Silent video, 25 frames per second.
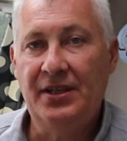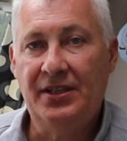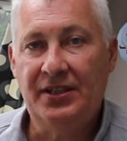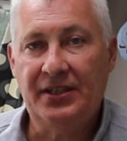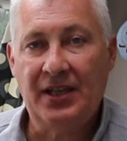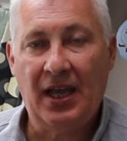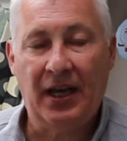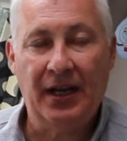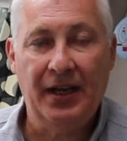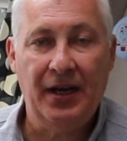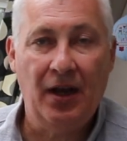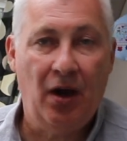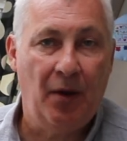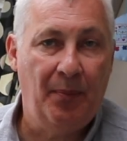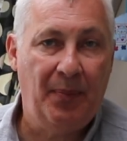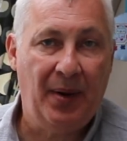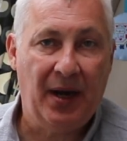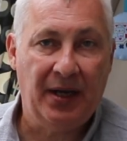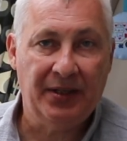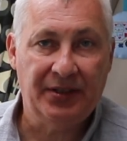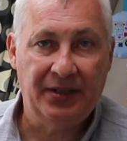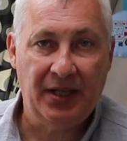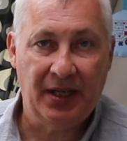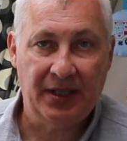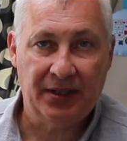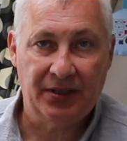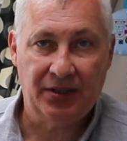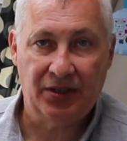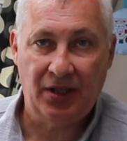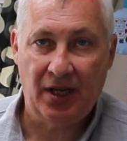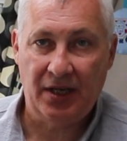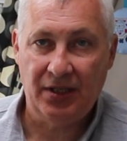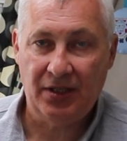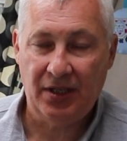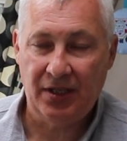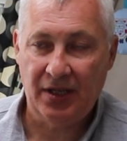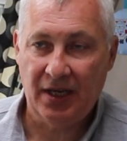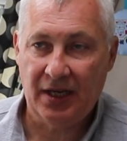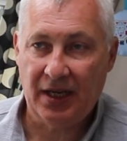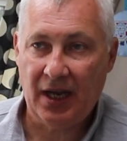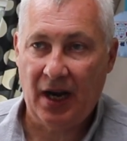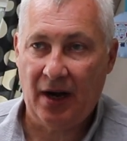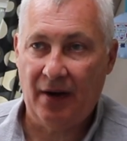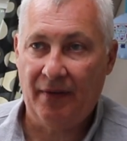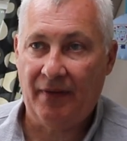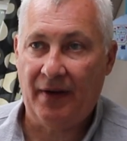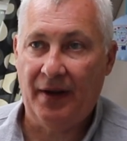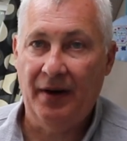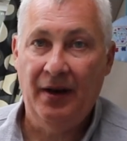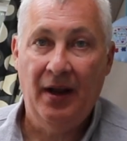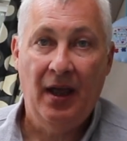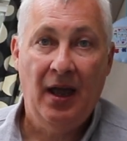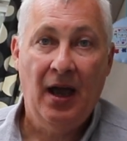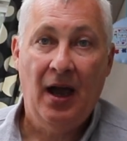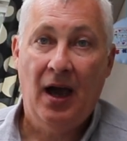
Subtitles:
selling or part exchanging your caravan,